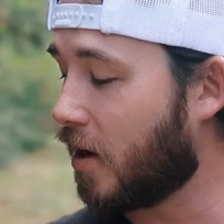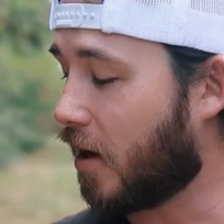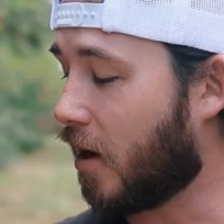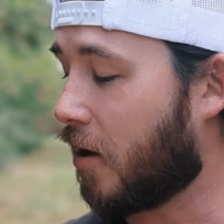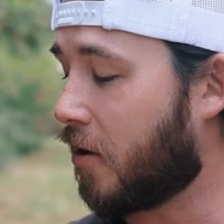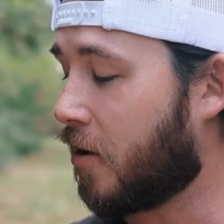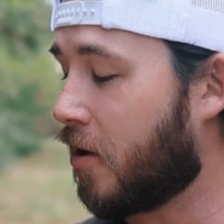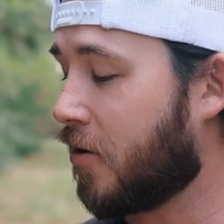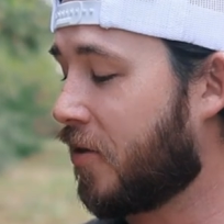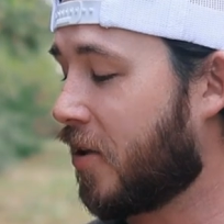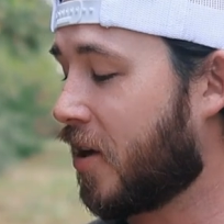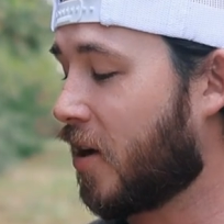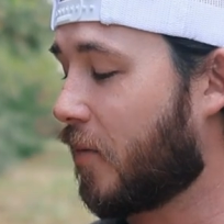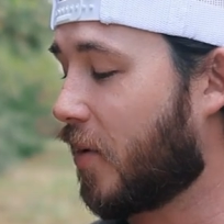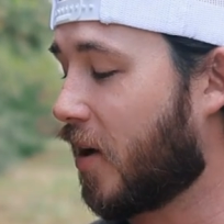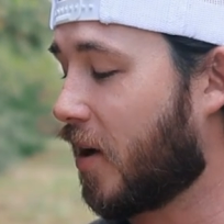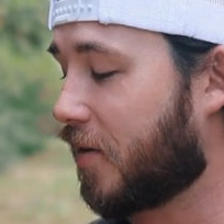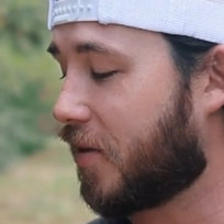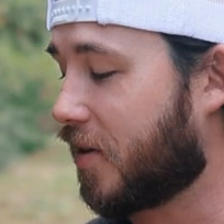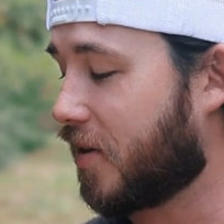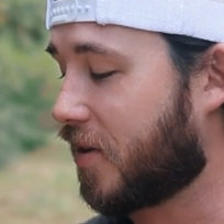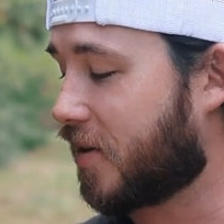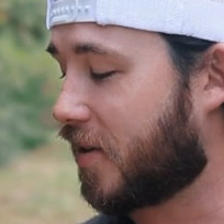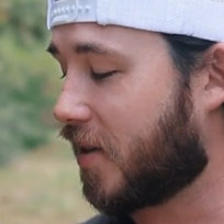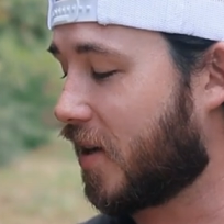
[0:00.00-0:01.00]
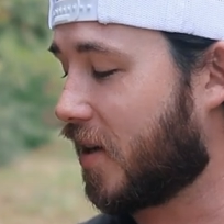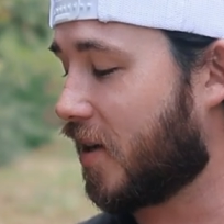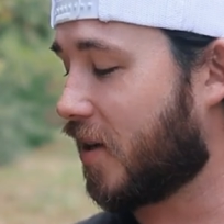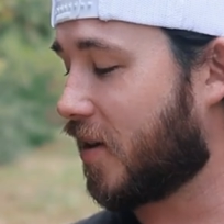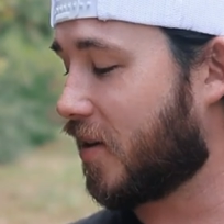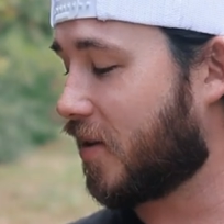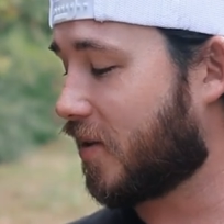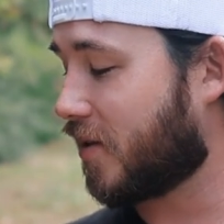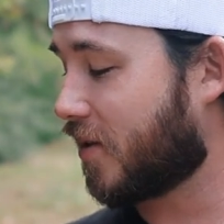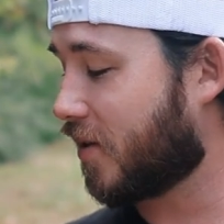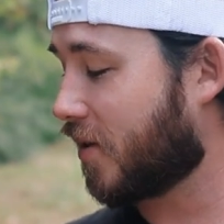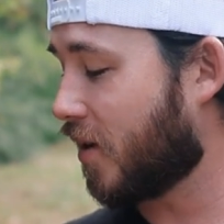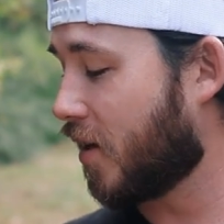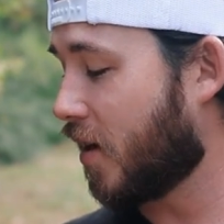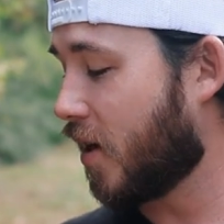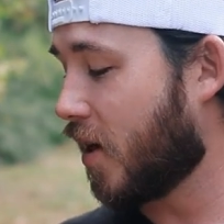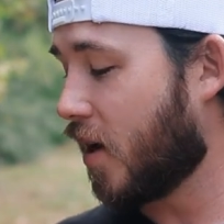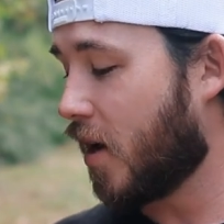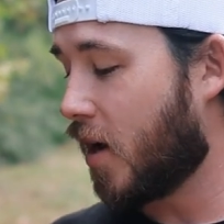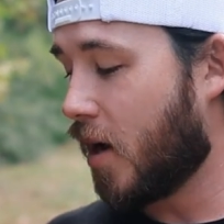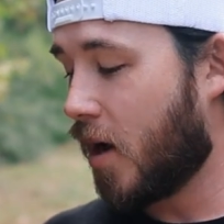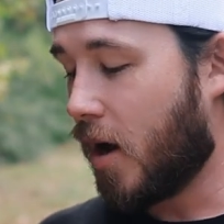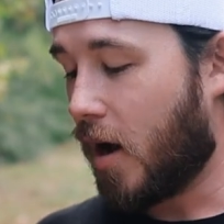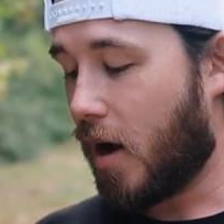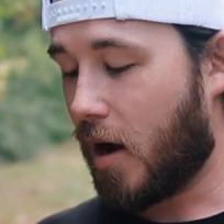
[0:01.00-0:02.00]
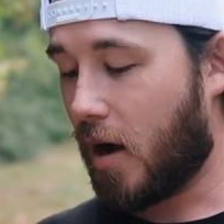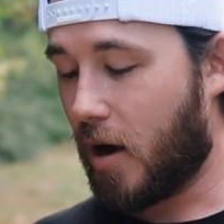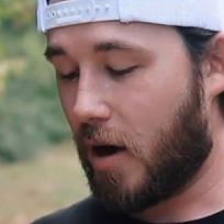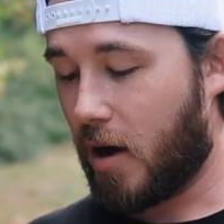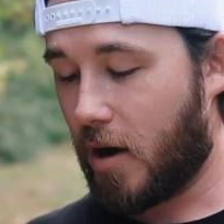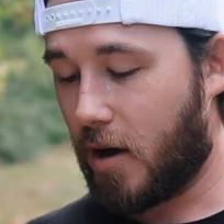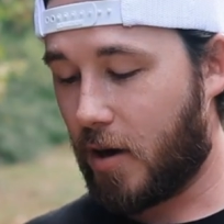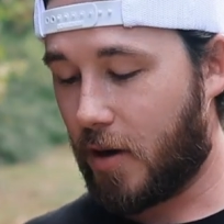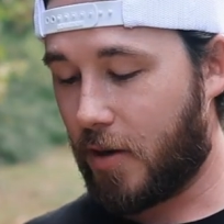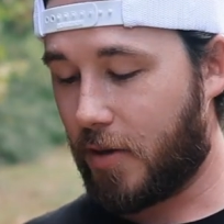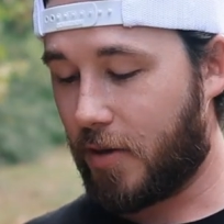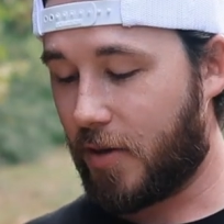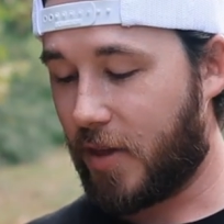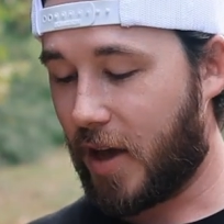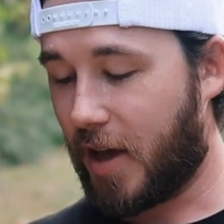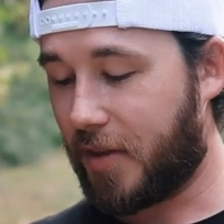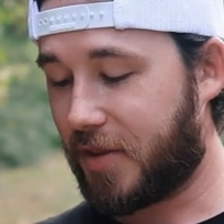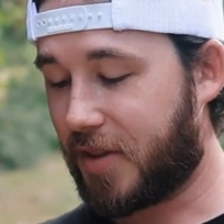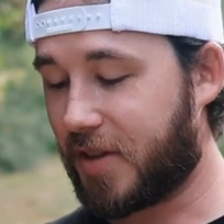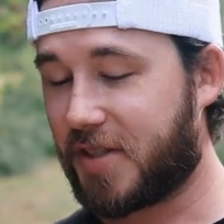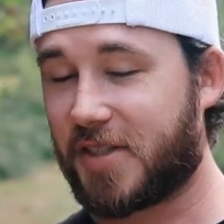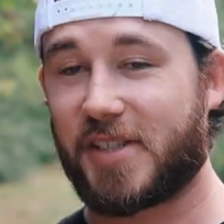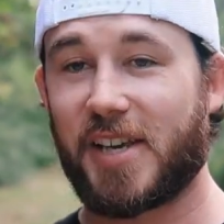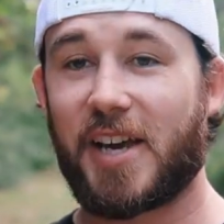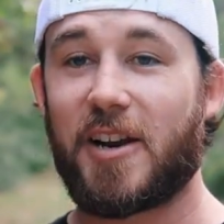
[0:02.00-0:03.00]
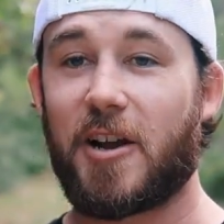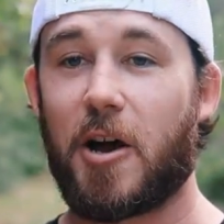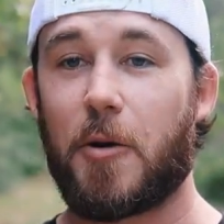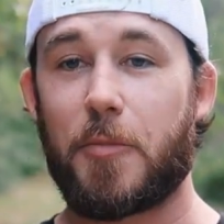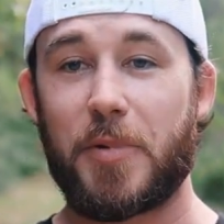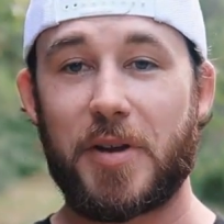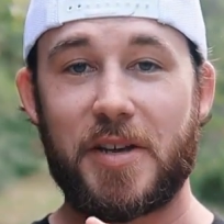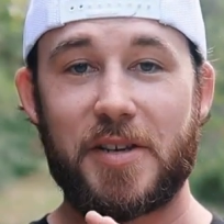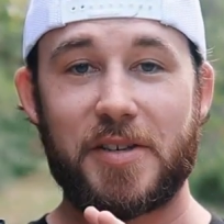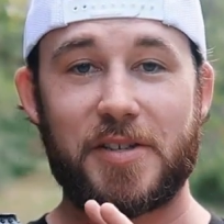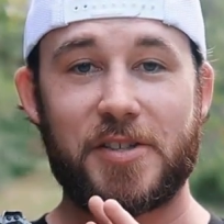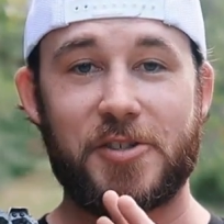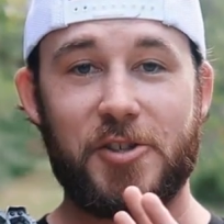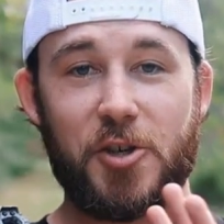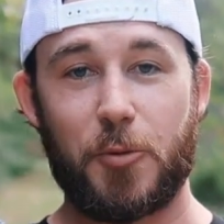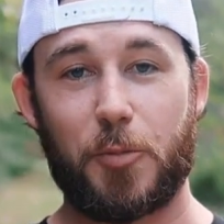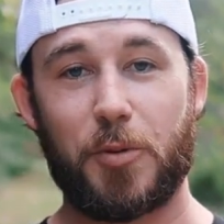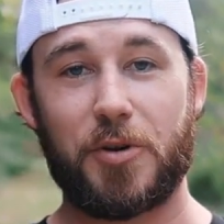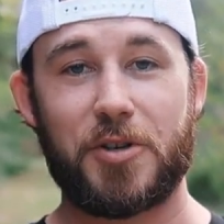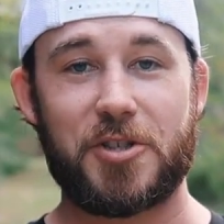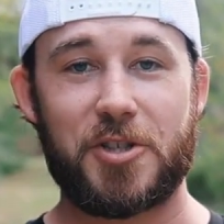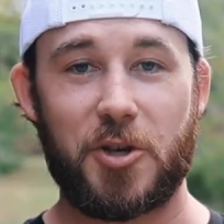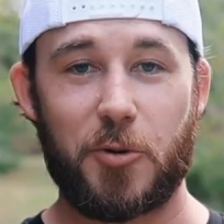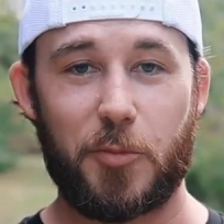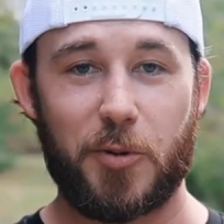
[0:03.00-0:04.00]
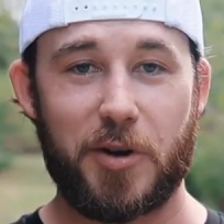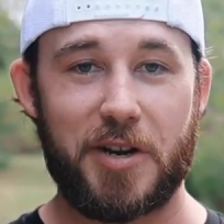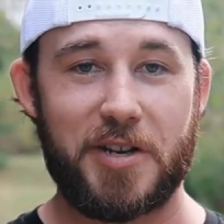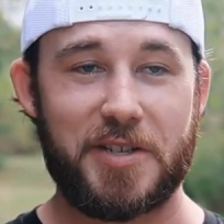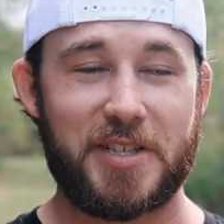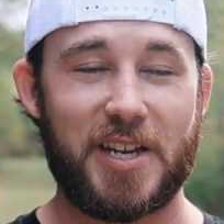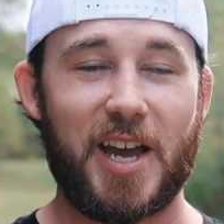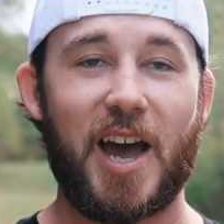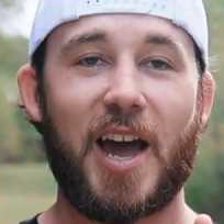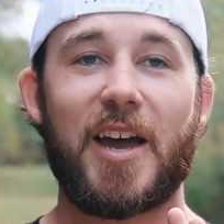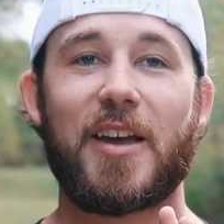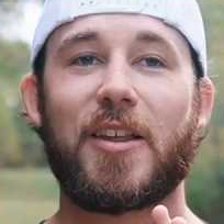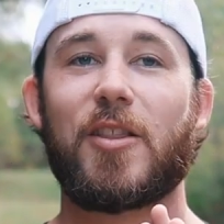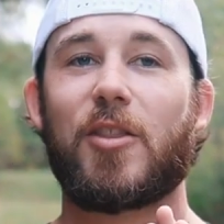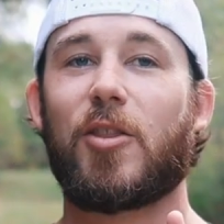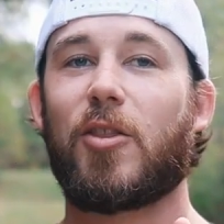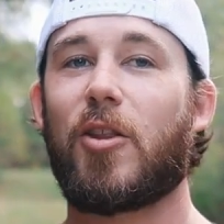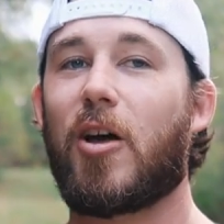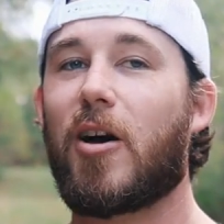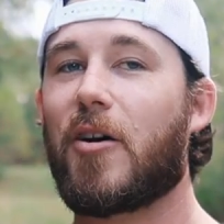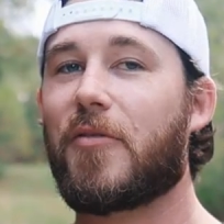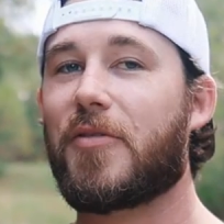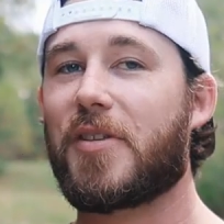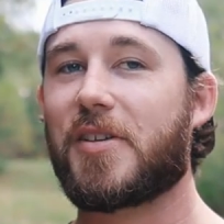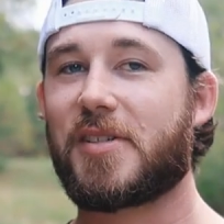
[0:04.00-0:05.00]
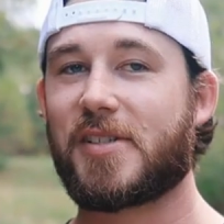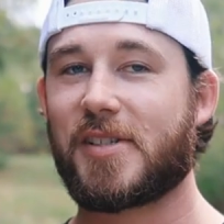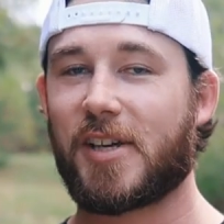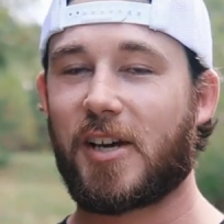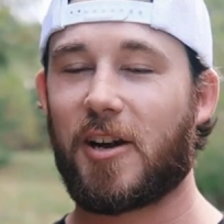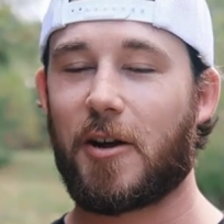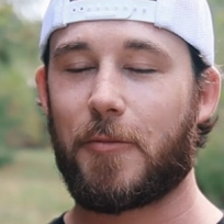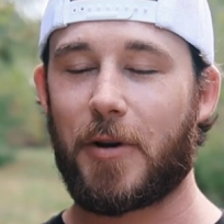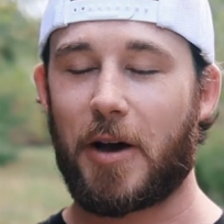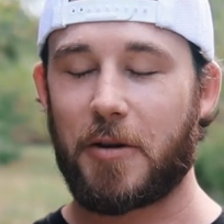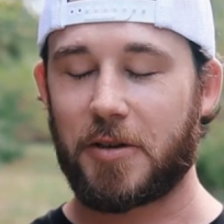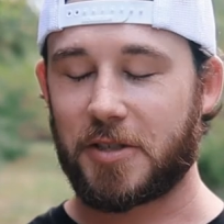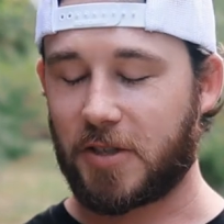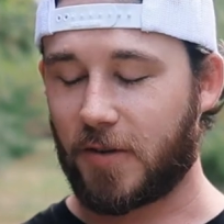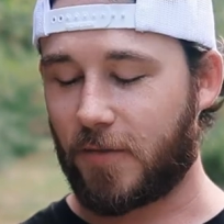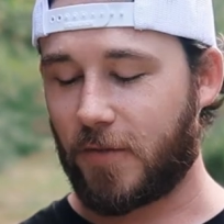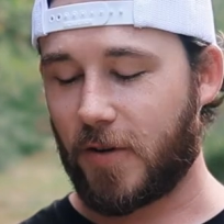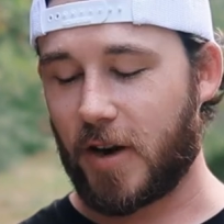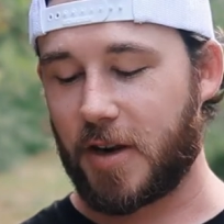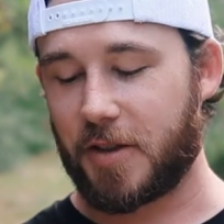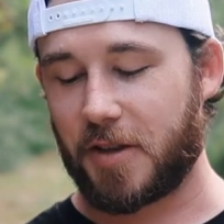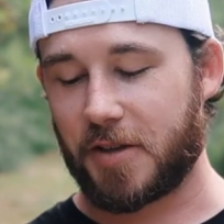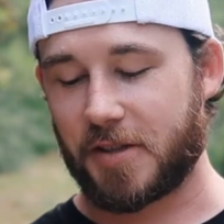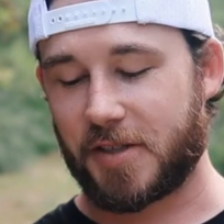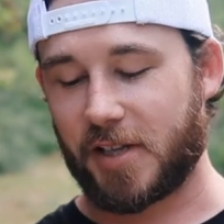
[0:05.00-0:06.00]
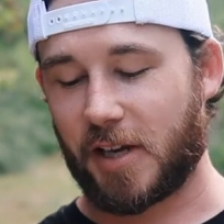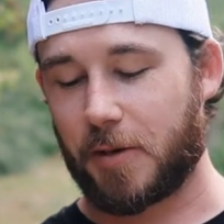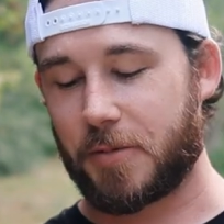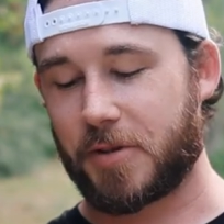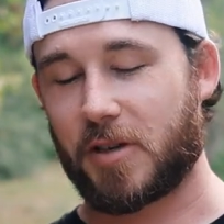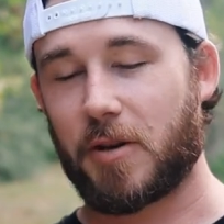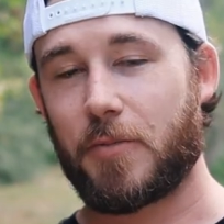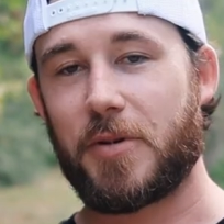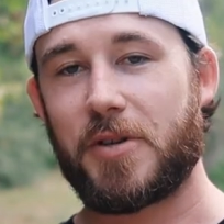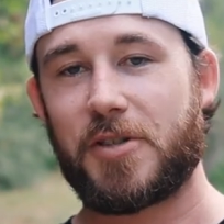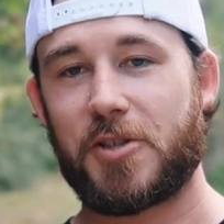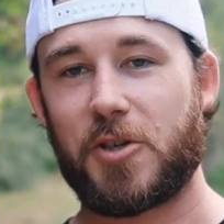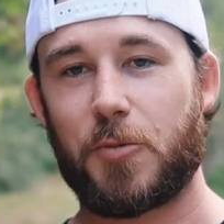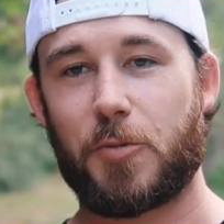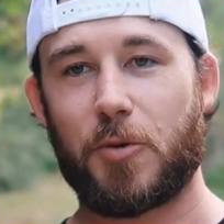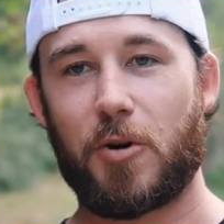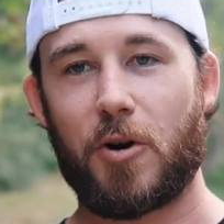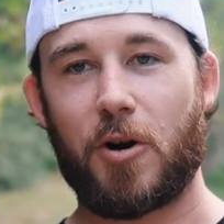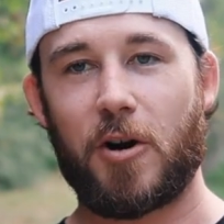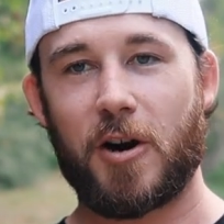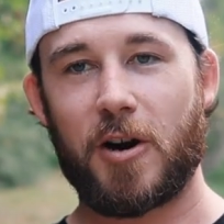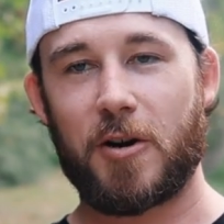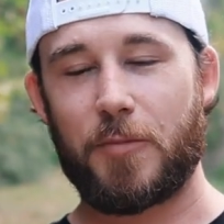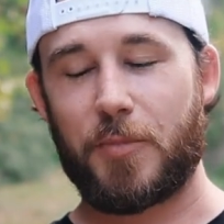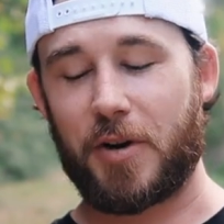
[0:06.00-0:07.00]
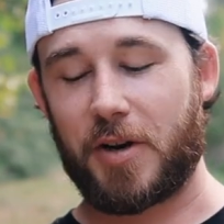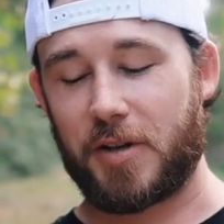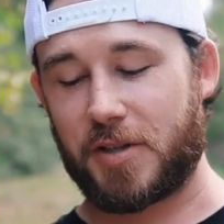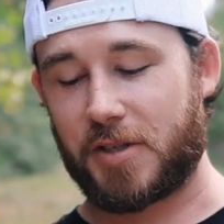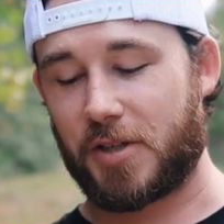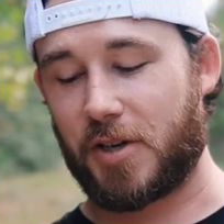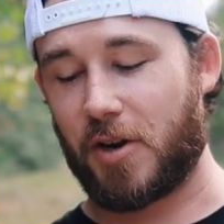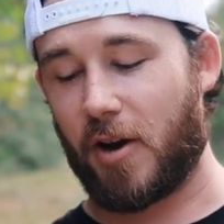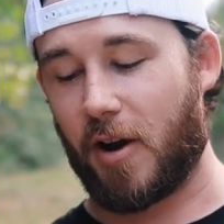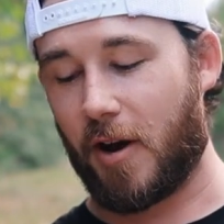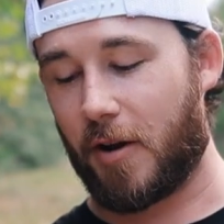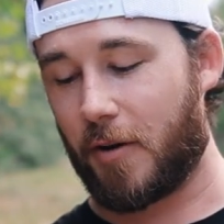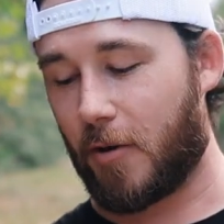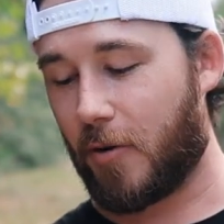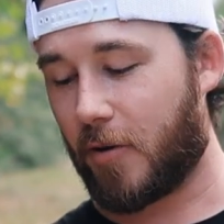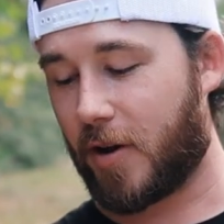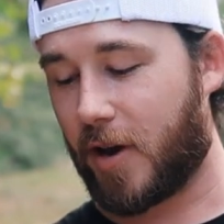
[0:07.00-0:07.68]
Now, another thing about this is that the setup is super easy. I love the setup. I was afraid the setup was gonna be super hard, but it's not.